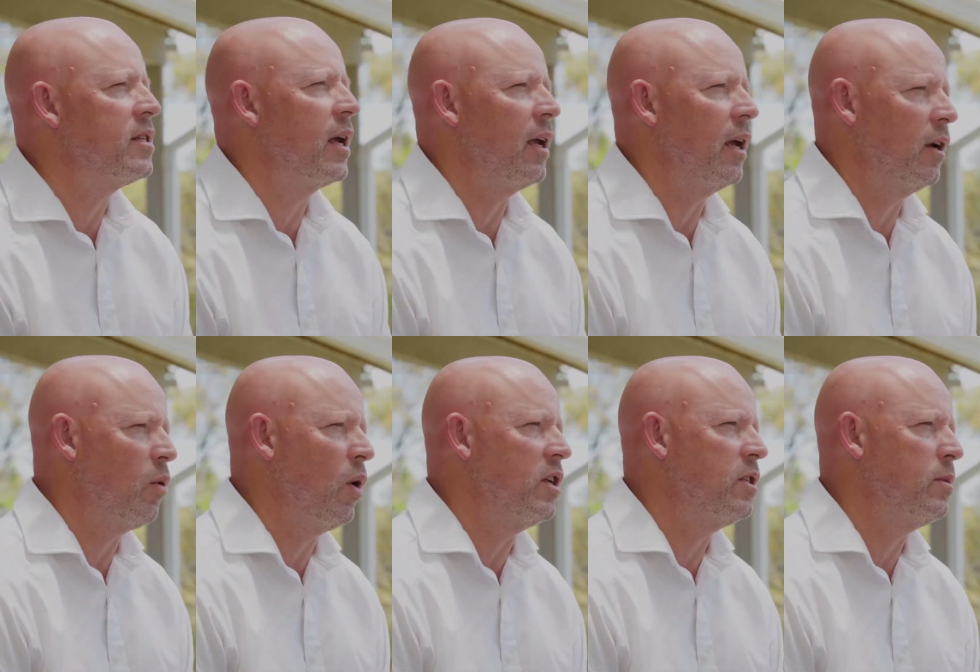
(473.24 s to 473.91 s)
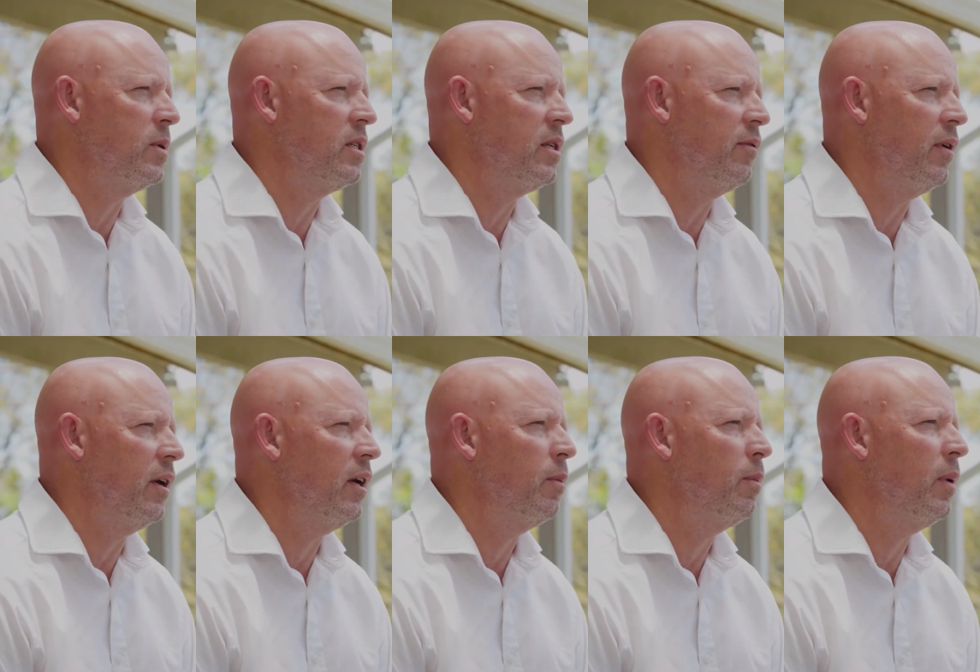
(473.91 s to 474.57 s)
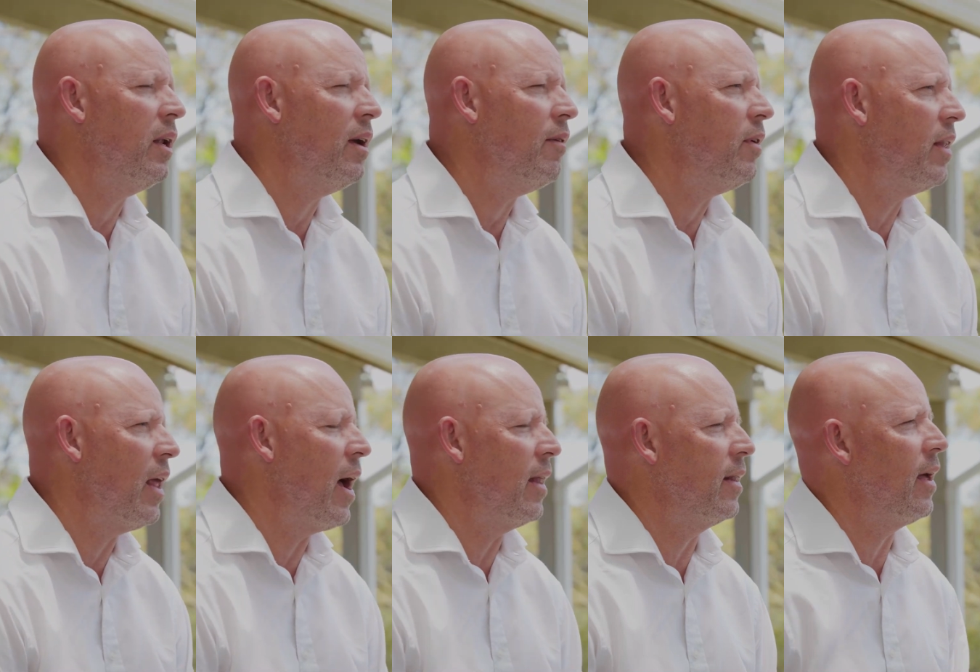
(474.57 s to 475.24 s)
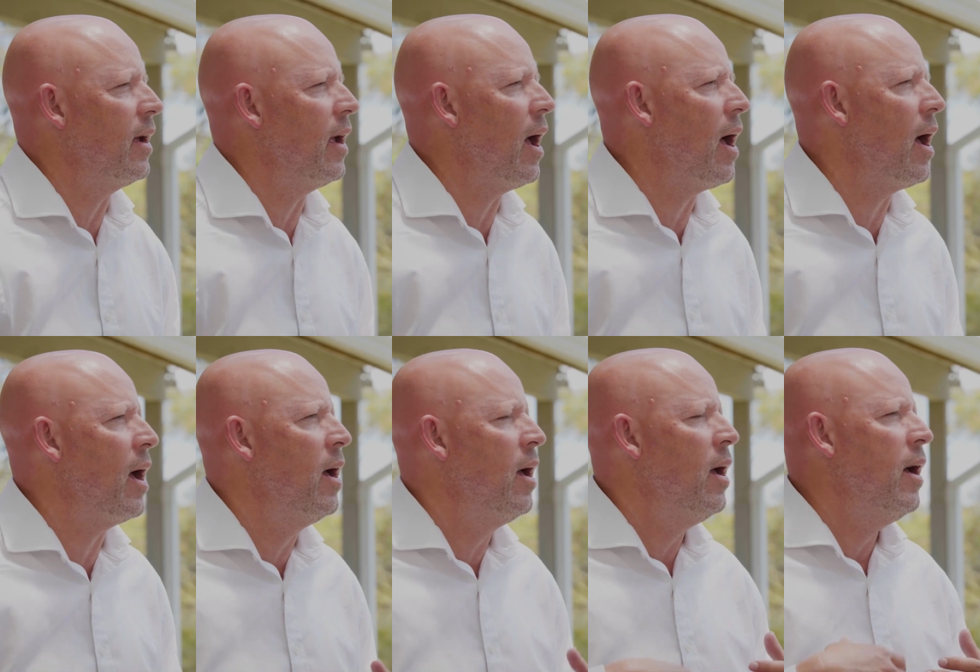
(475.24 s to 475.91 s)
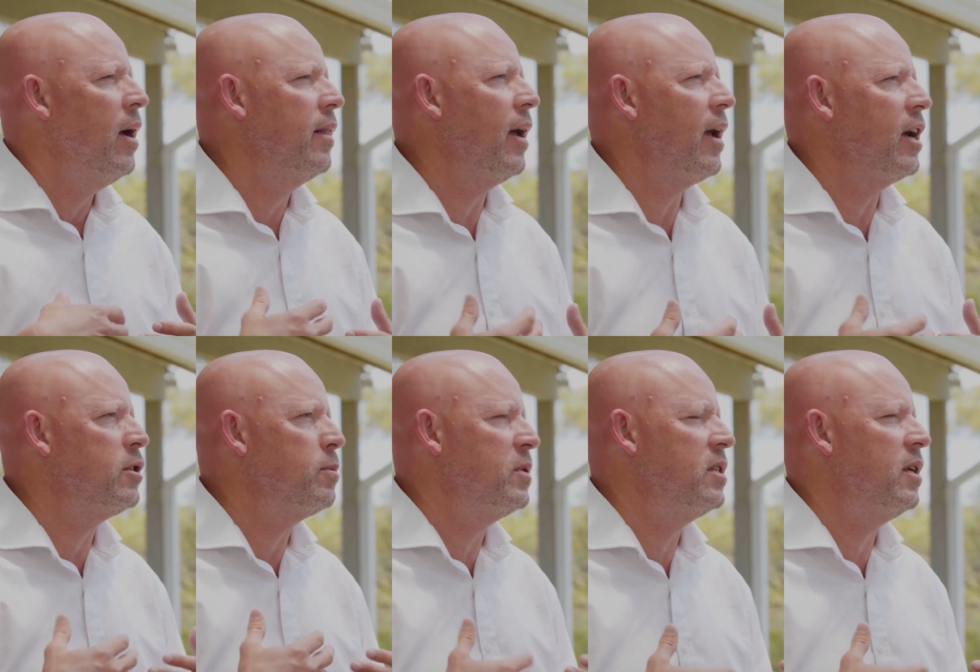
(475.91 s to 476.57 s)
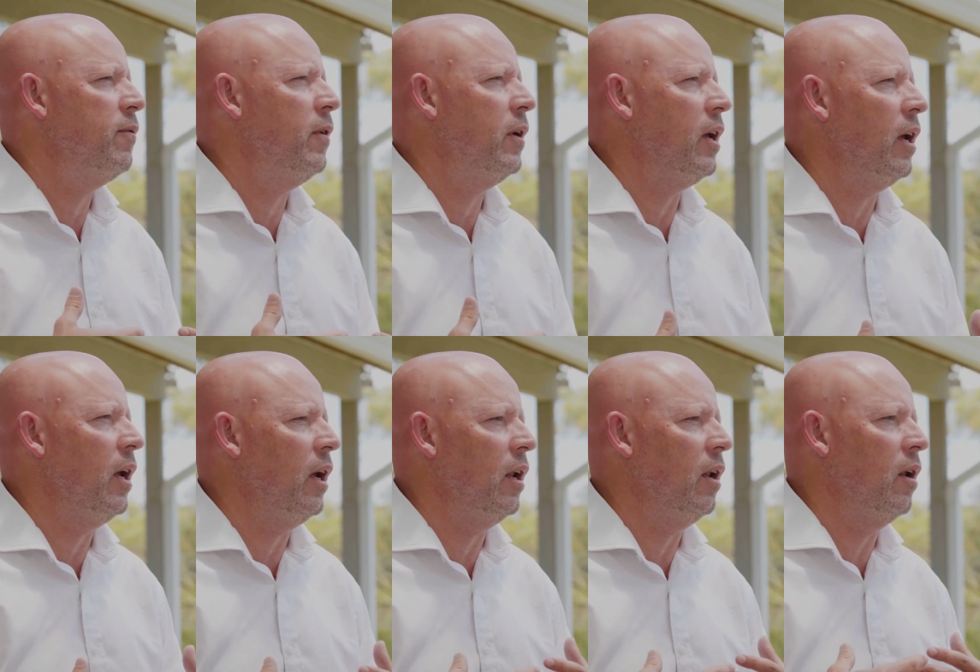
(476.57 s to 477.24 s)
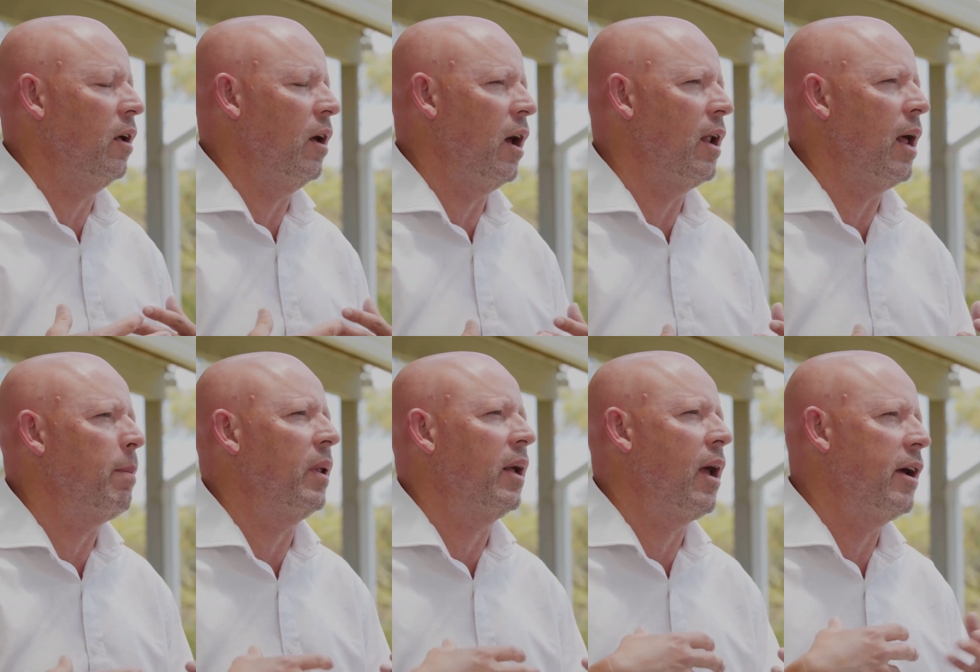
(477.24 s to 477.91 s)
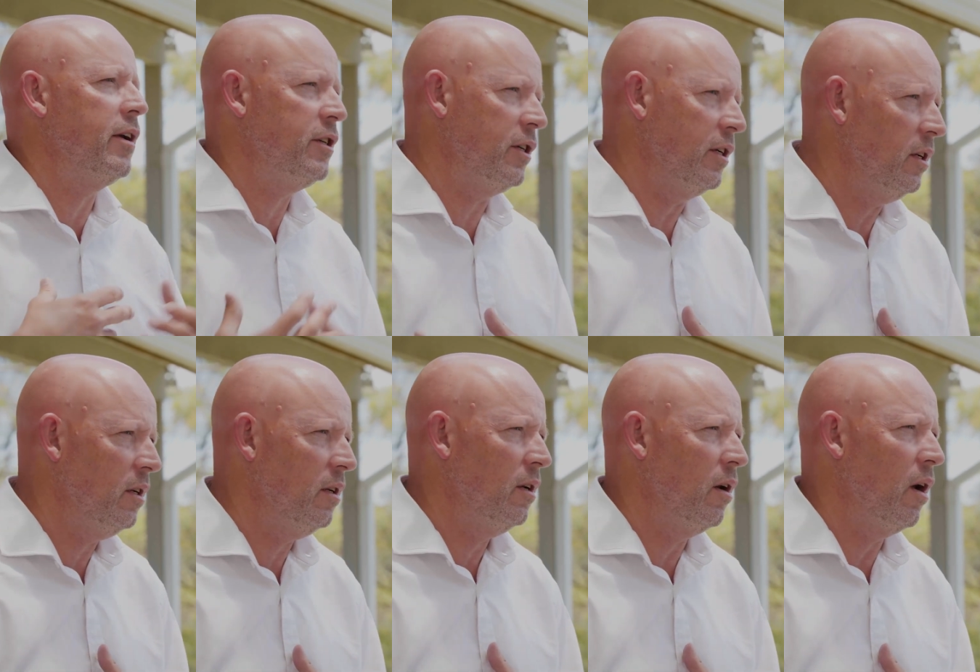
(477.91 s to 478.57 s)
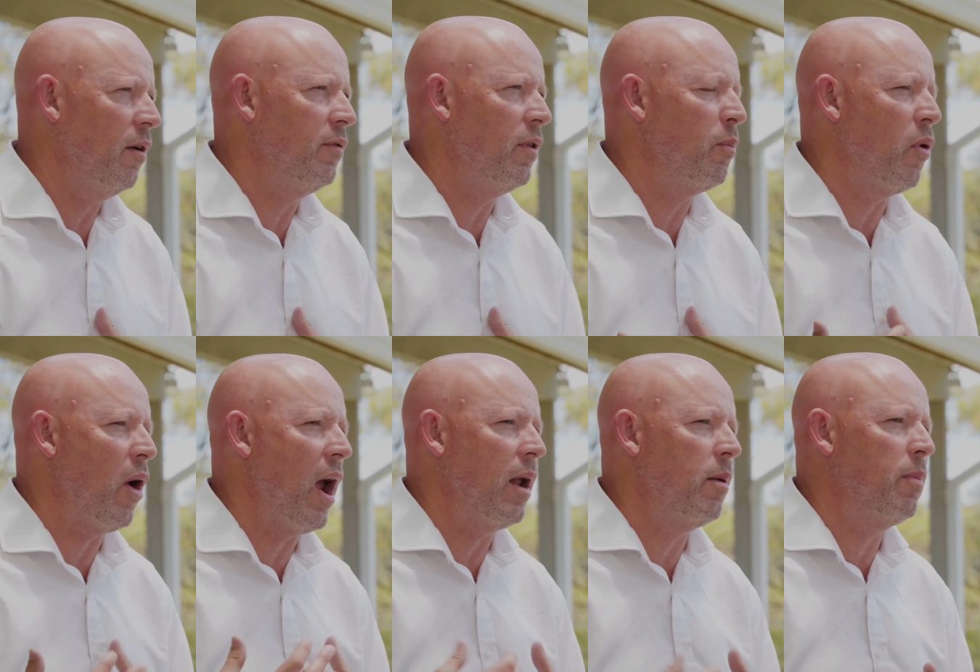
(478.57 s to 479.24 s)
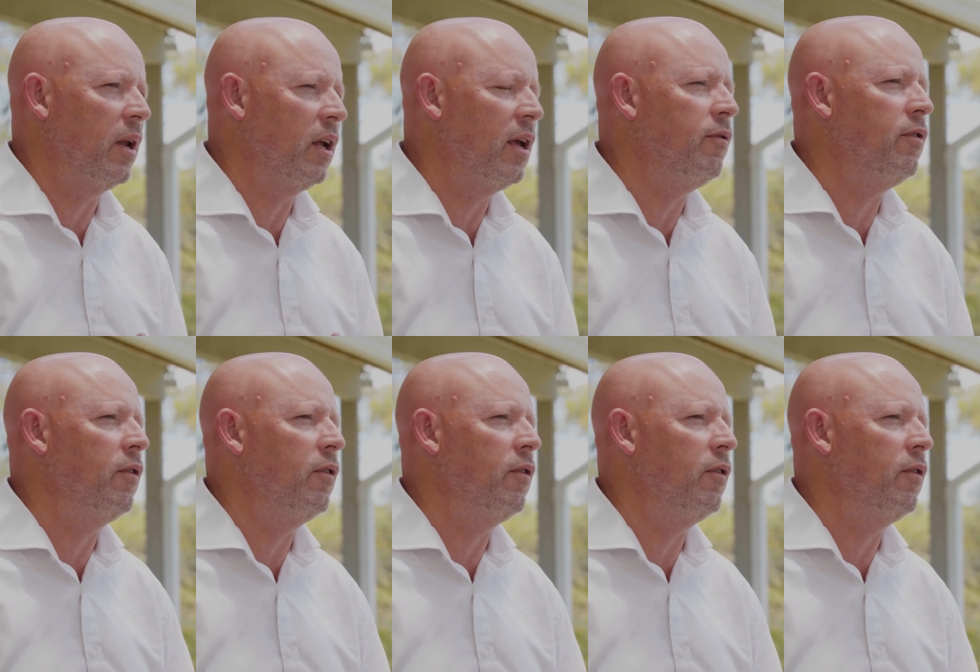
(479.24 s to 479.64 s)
they get quite specific. But even that, they are specific in an application of the brand, but give you